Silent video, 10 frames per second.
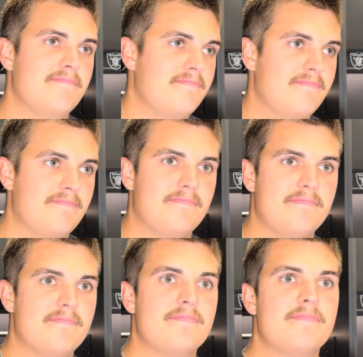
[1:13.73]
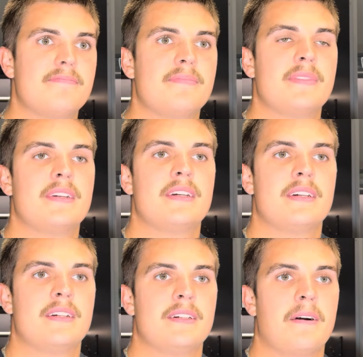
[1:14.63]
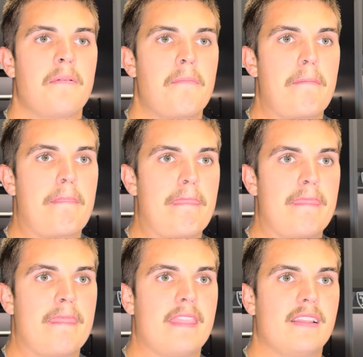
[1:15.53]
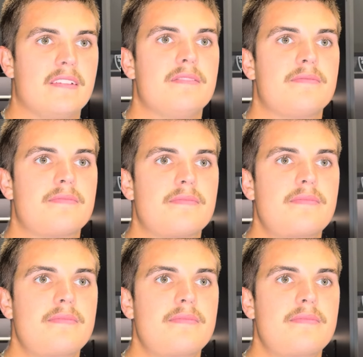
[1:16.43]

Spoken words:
Aidan, how much more comfortable do you feel underneath Luke Getsy's offense this year?